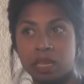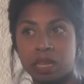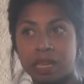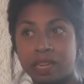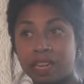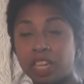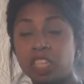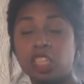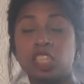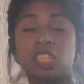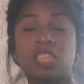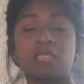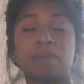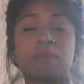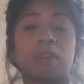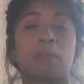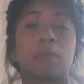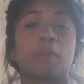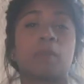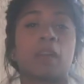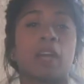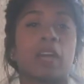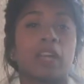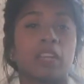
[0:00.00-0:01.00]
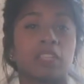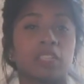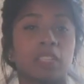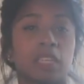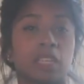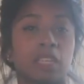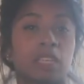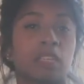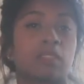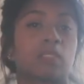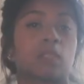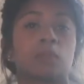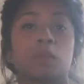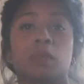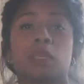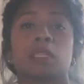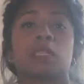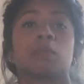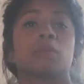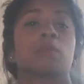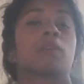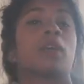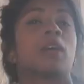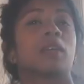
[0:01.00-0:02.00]
let's just say my project is a work
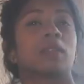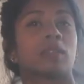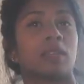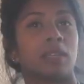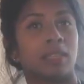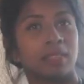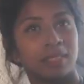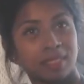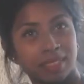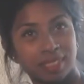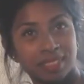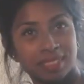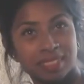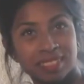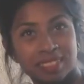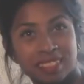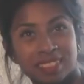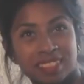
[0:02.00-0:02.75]
in progress.